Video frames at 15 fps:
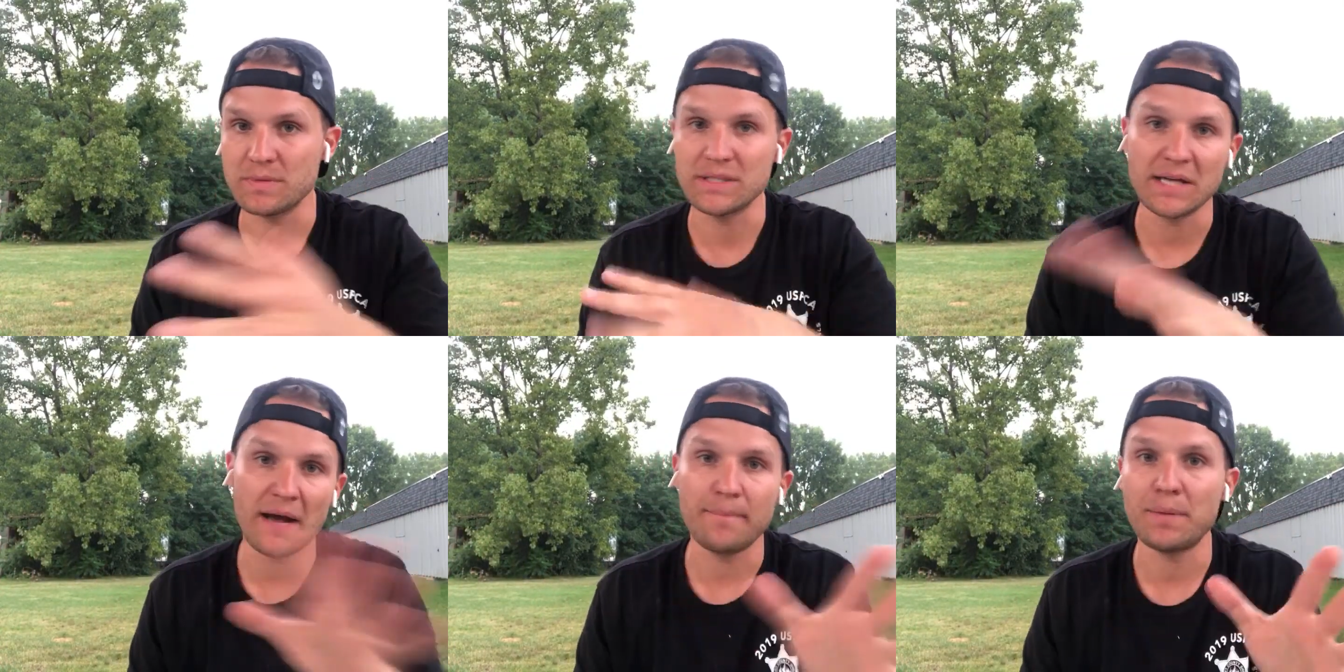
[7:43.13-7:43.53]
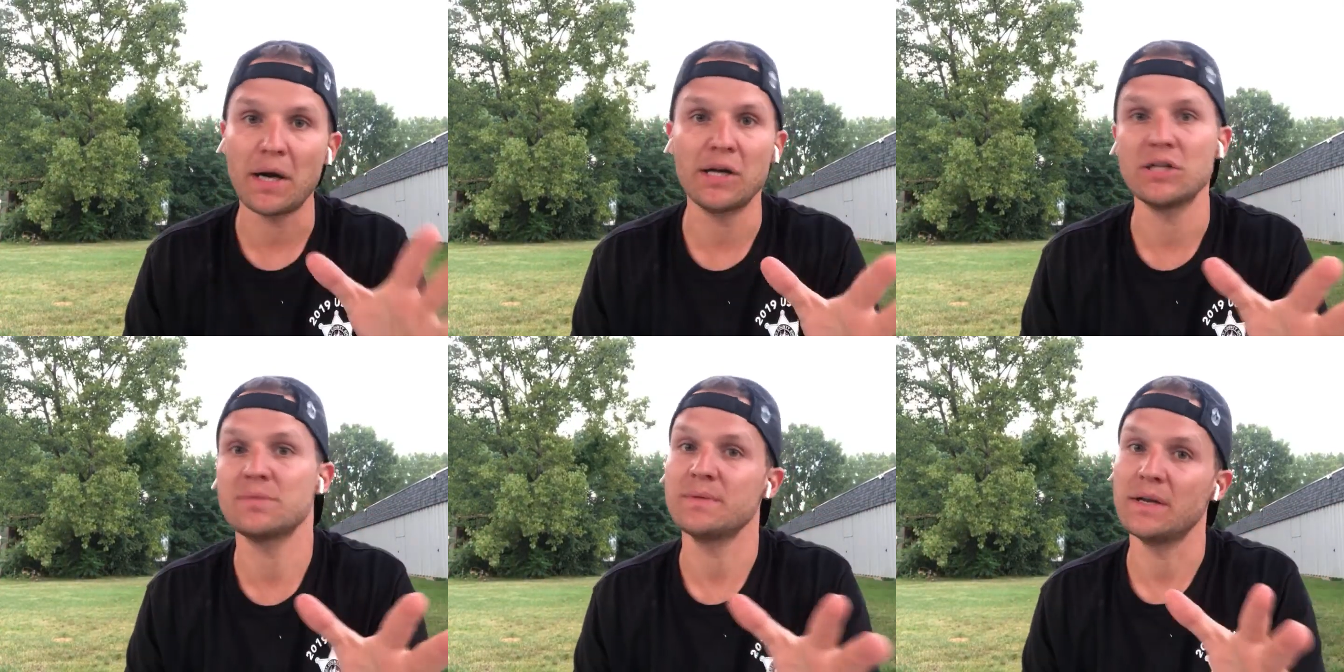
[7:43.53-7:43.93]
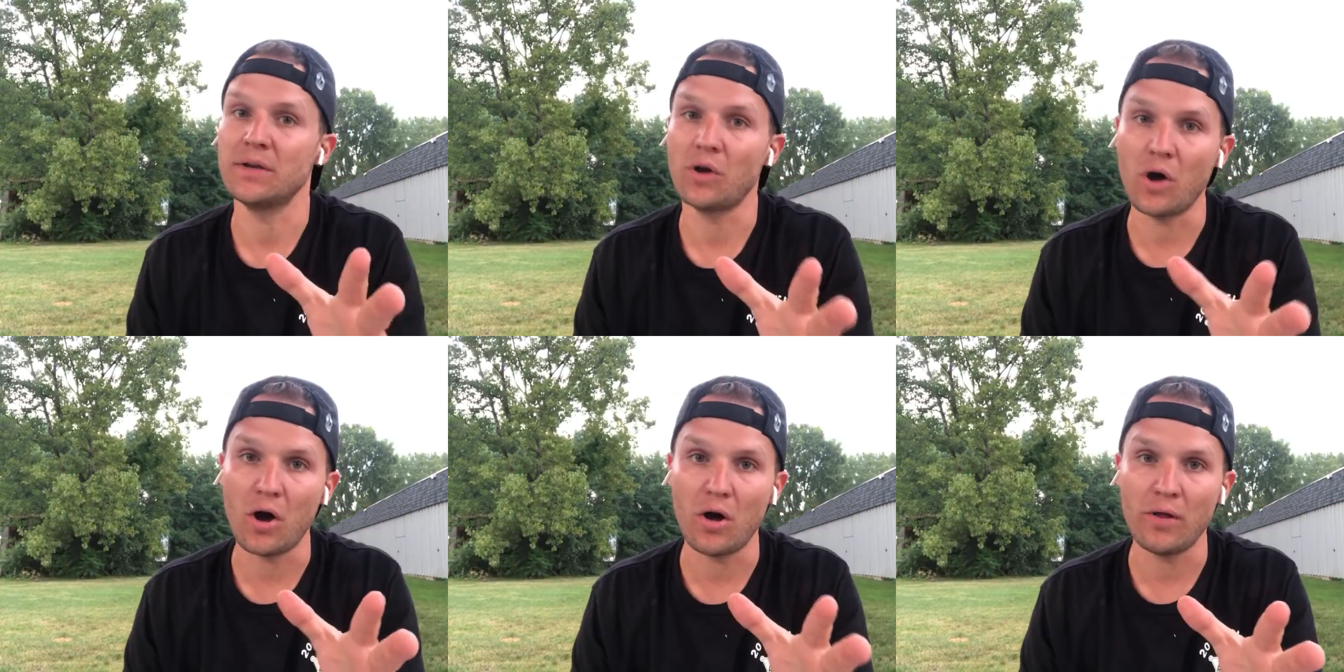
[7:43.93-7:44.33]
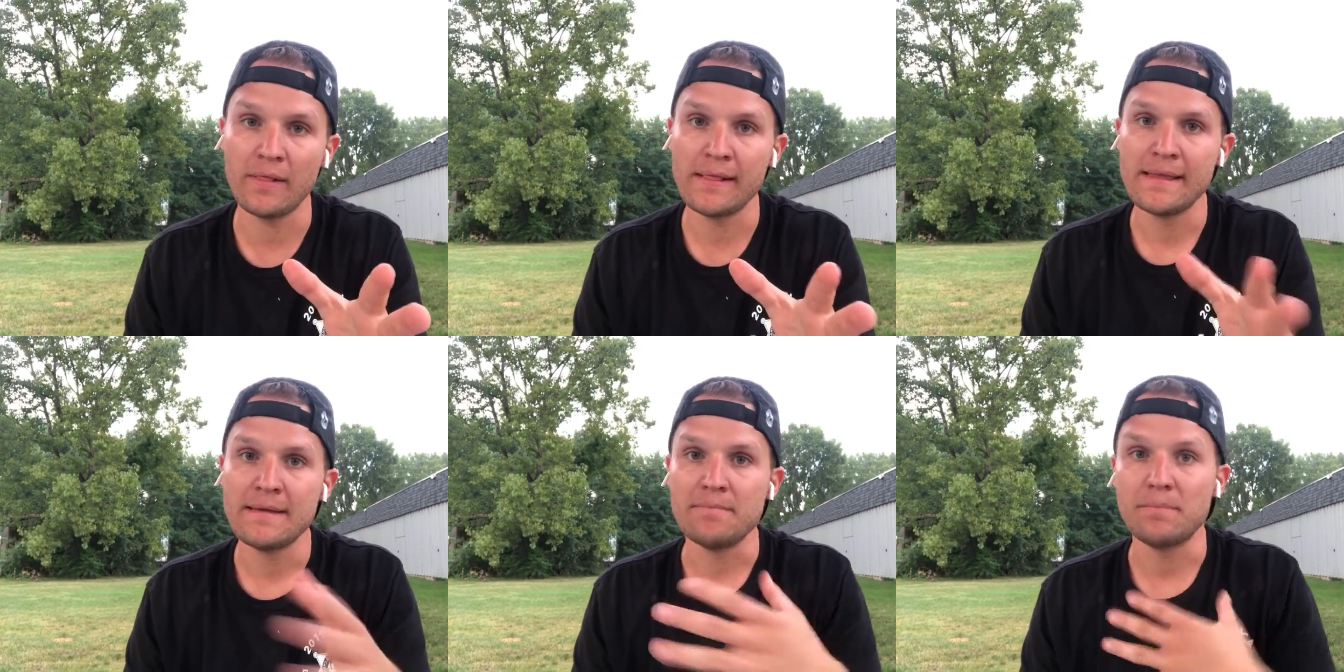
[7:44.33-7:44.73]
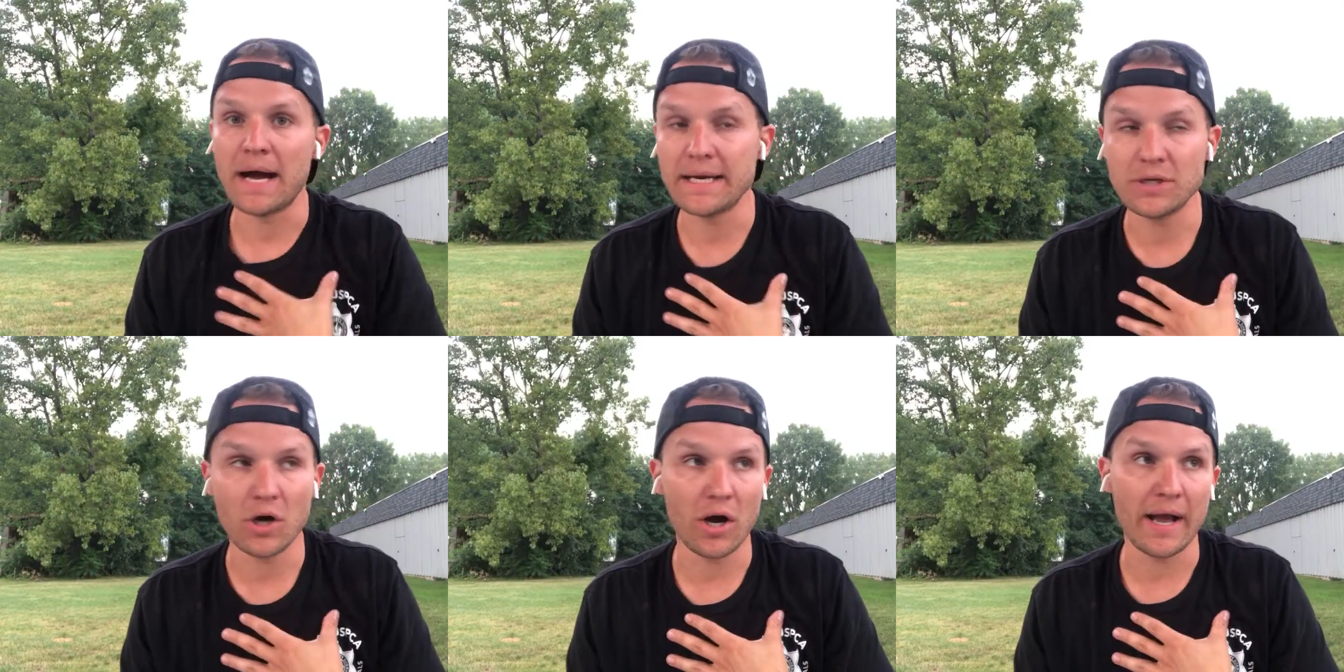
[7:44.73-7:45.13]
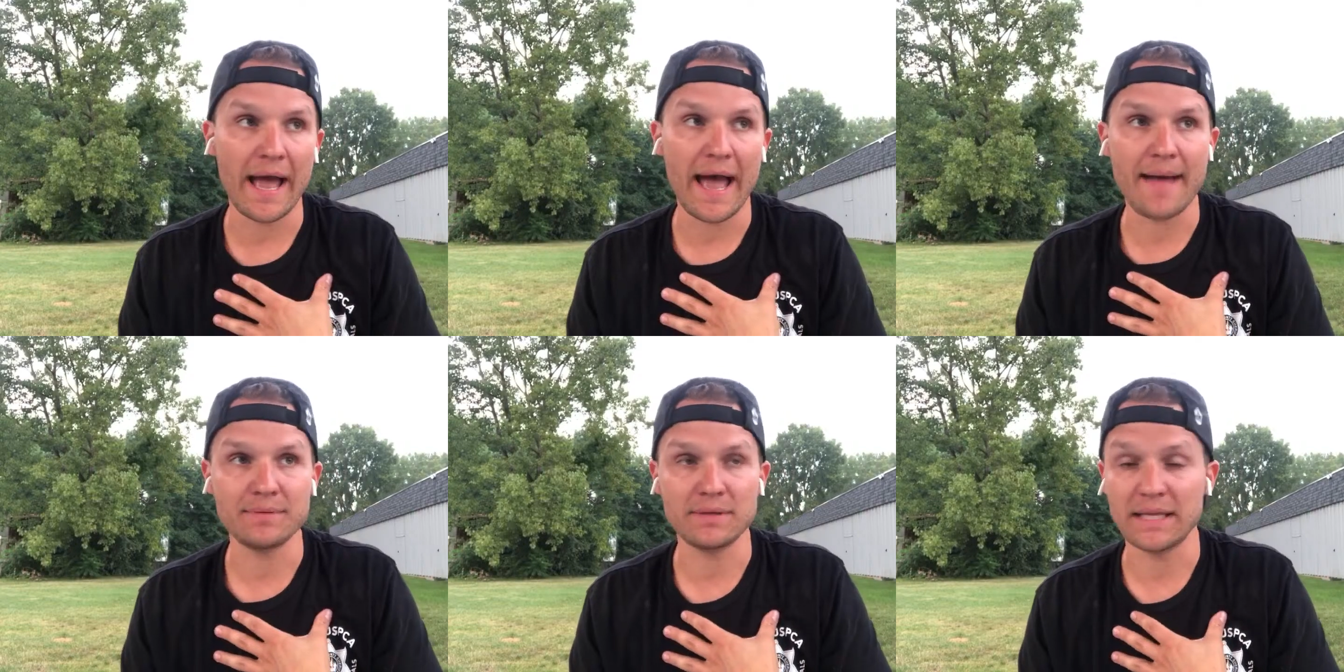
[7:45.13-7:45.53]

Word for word: It's not punishment at all my dog apps.